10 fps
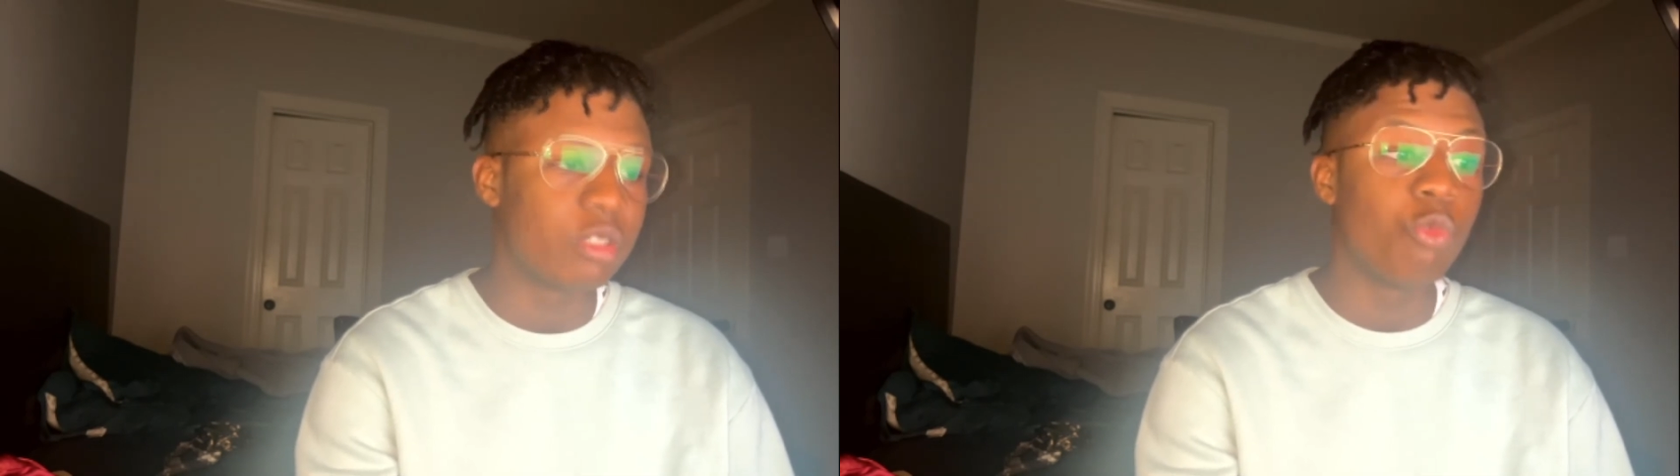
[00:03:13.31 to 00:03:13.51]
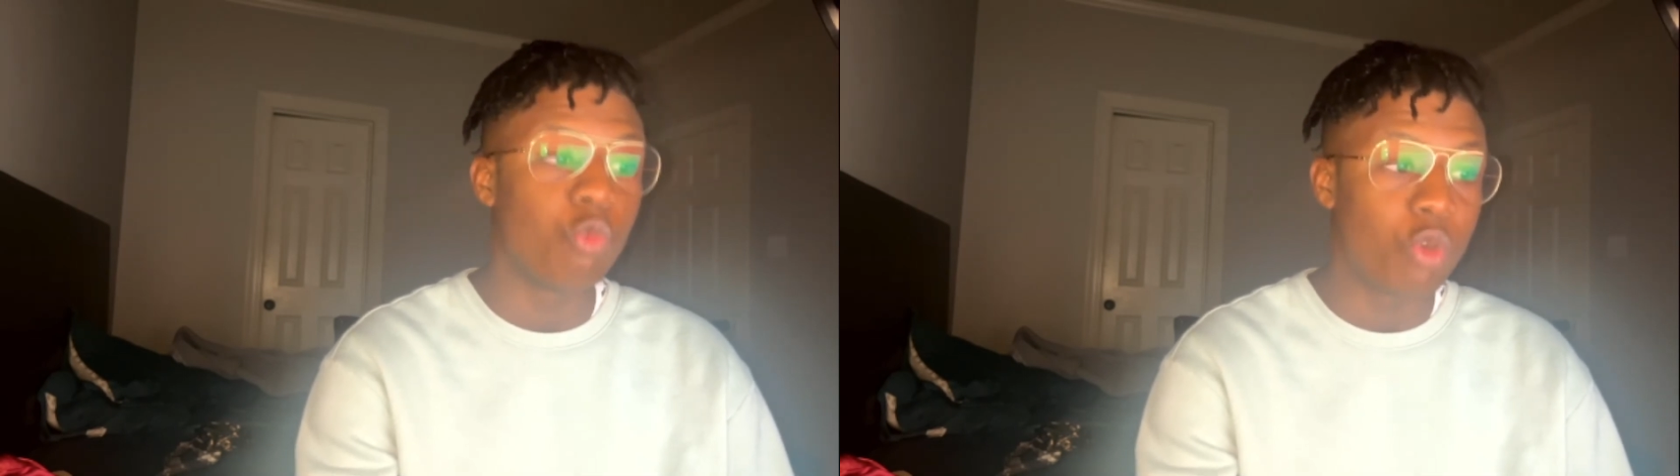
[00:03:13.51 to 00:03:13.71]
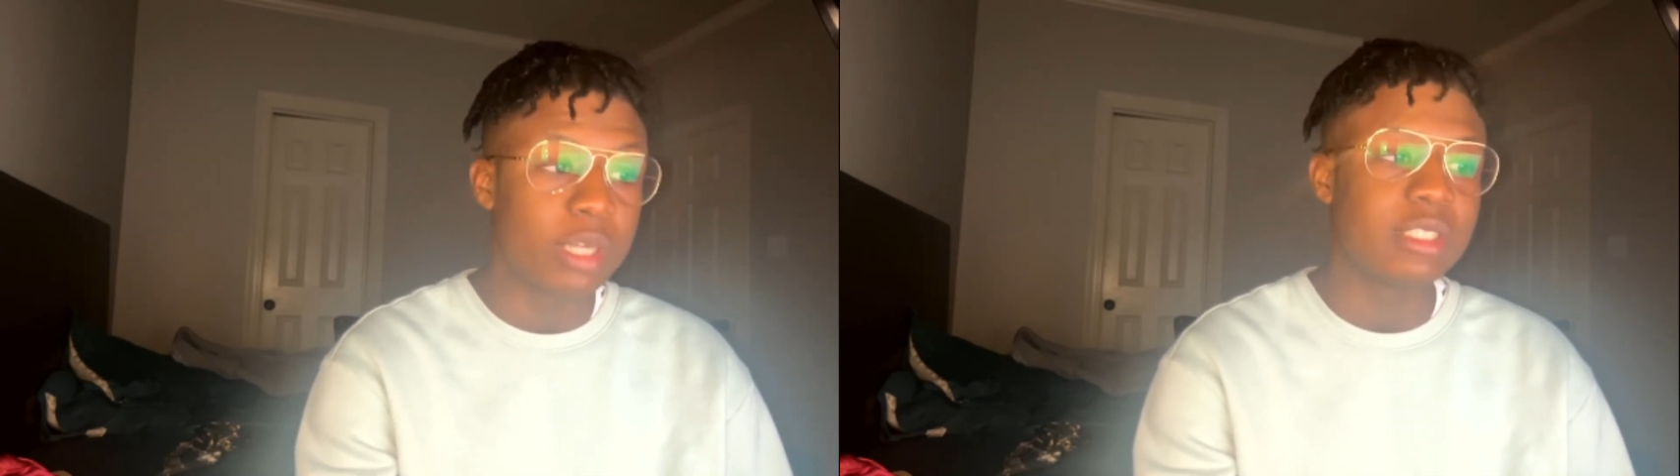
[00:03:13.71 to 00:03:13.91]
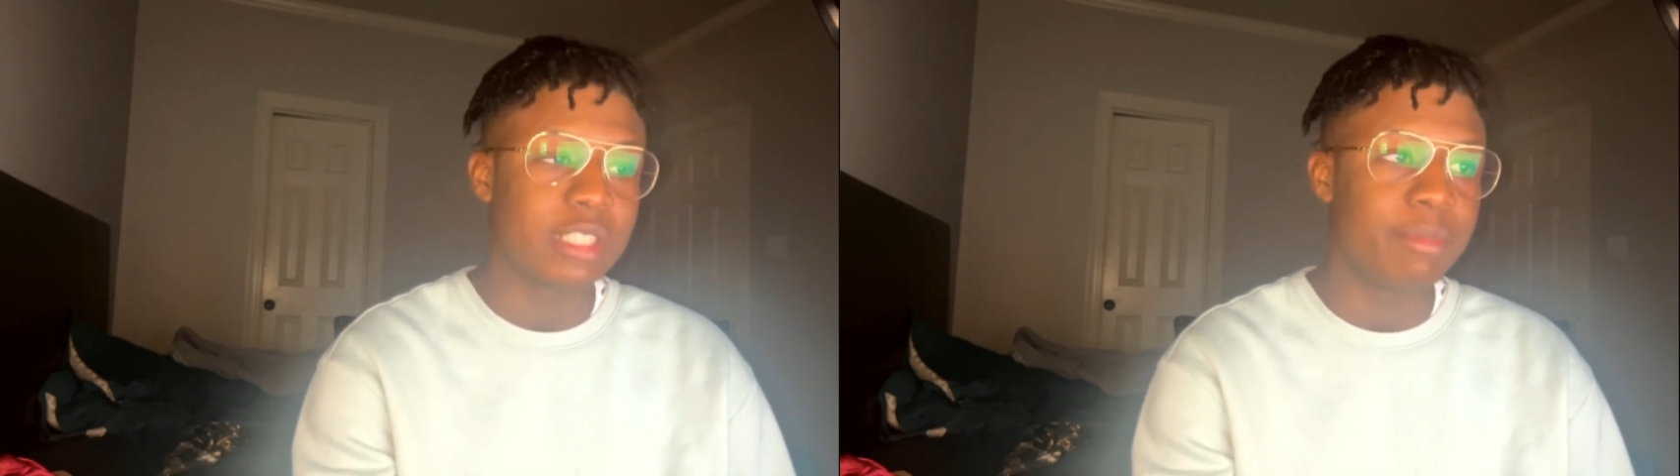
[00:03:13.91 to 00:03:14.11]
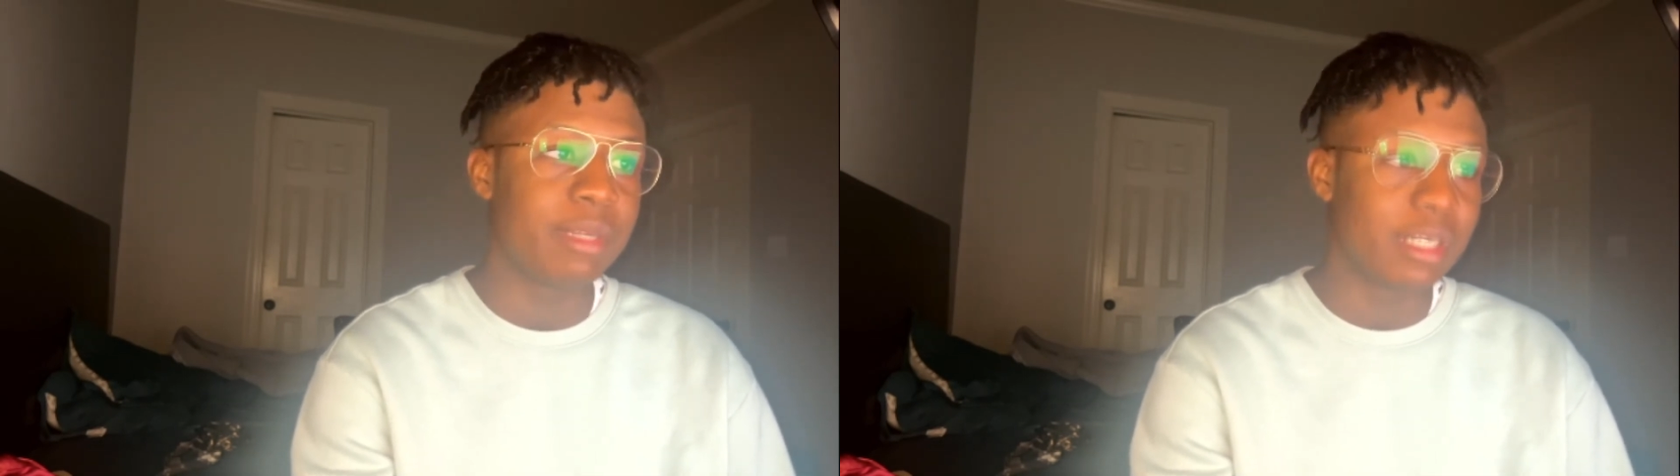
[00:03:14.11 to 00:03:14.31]
the worst
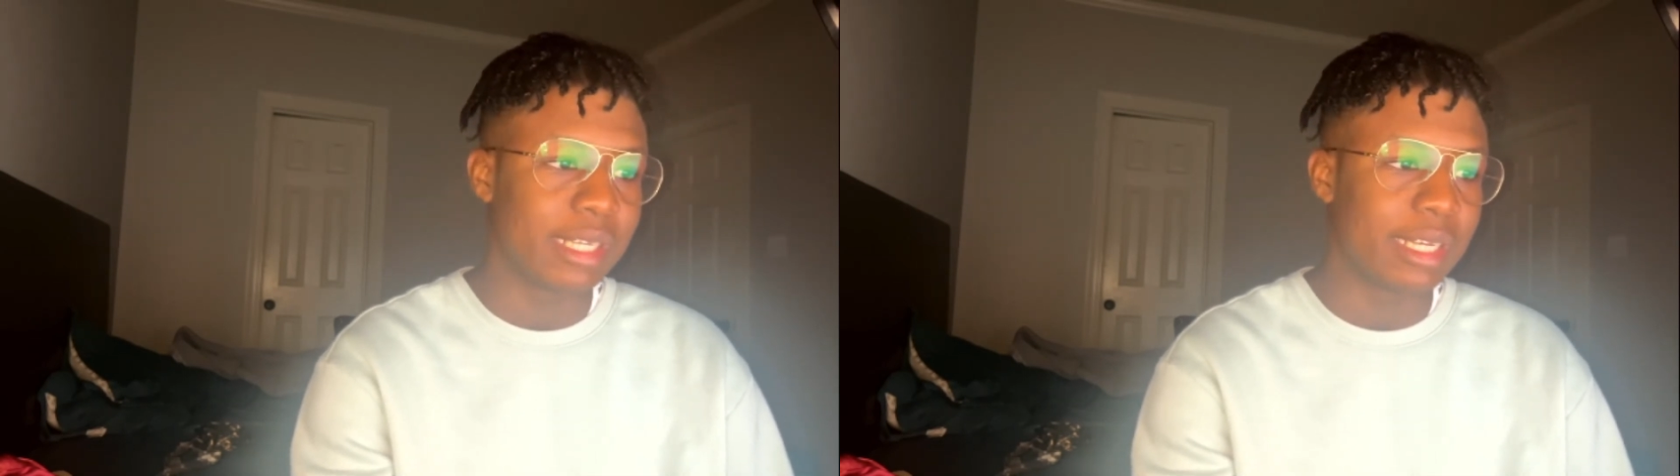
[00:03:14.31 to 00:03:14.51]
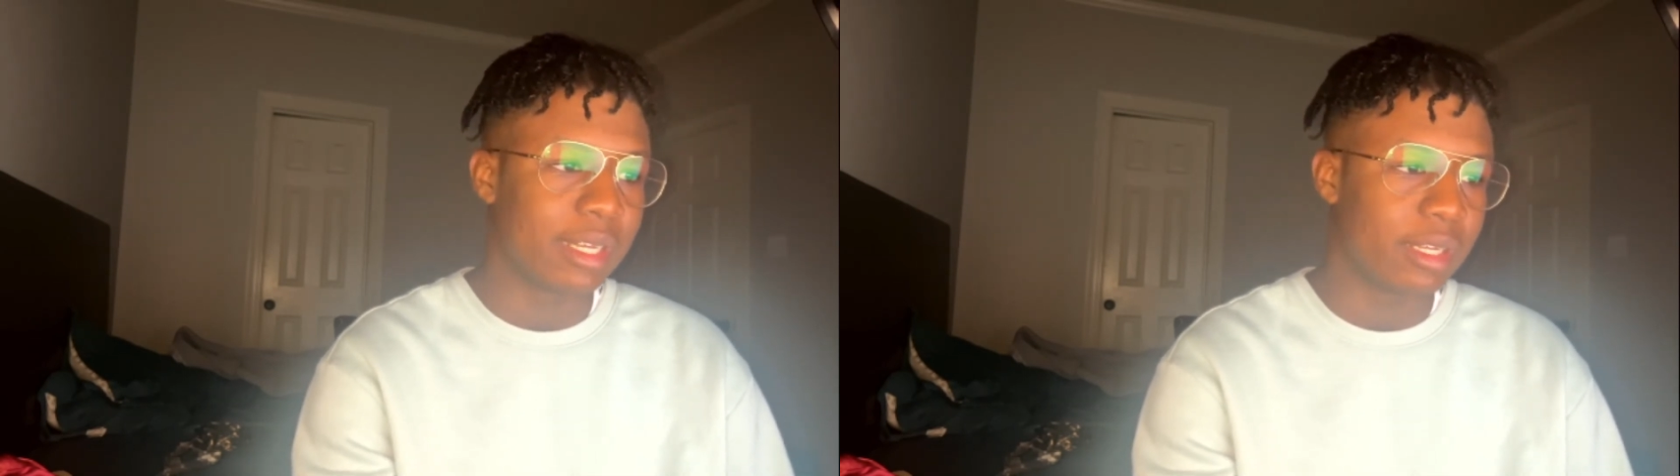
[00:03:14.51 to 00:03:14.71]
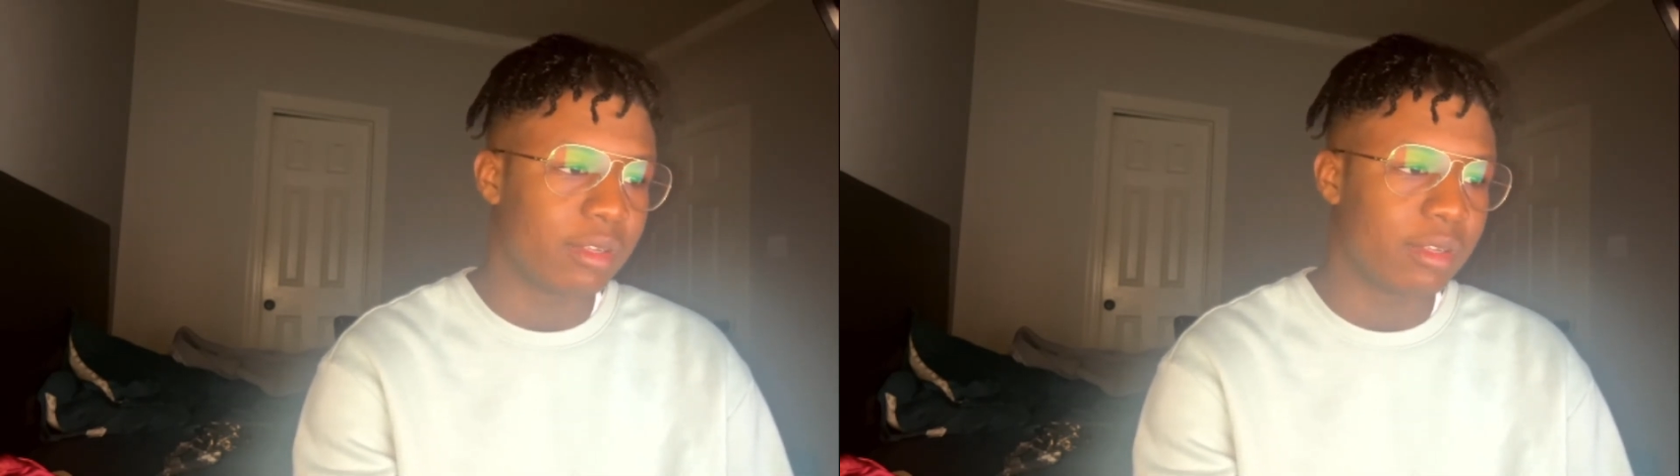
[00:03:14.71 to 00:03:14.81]
team in the league.